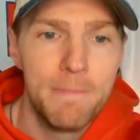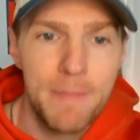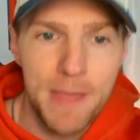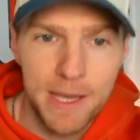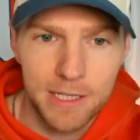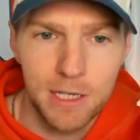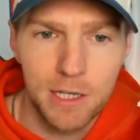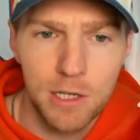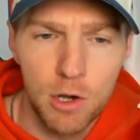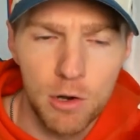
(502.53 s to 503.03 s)

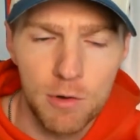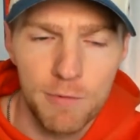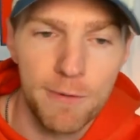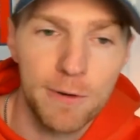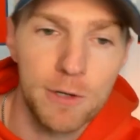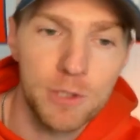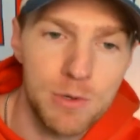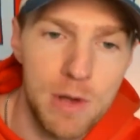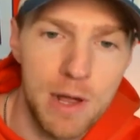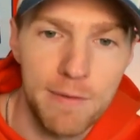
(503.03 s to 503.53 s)
that could go
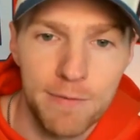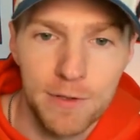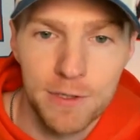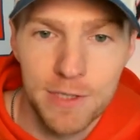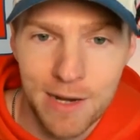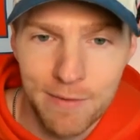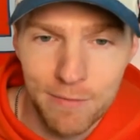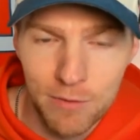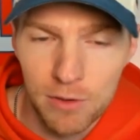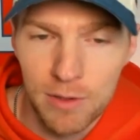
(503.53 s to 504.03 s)
first round for
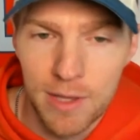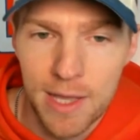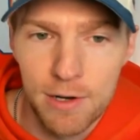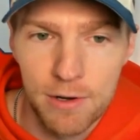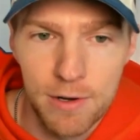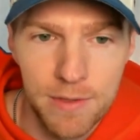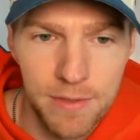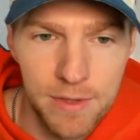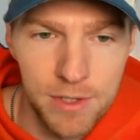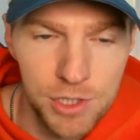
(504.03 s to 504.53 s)
Denver later
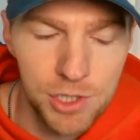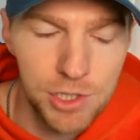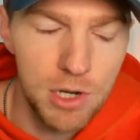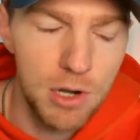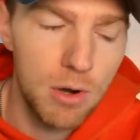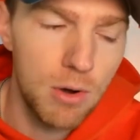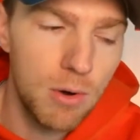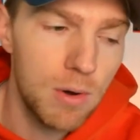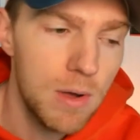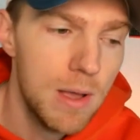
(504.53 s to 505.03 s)
in this
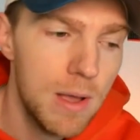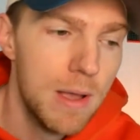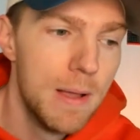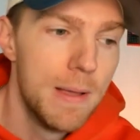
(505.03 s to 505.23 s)
show.